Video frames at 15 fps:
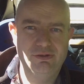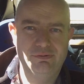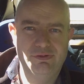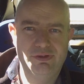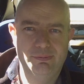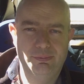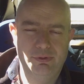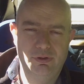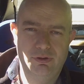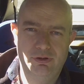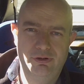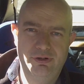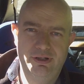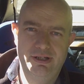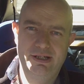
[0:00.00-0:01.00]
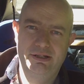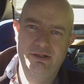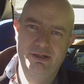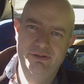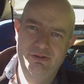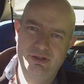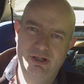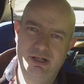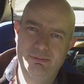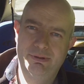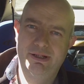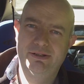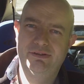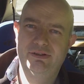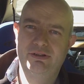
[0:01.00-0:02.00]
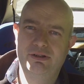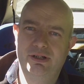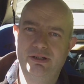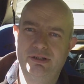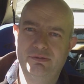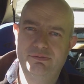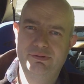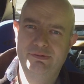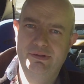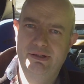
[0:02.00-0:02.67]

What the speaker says: of support or you get a nice comment, it kind of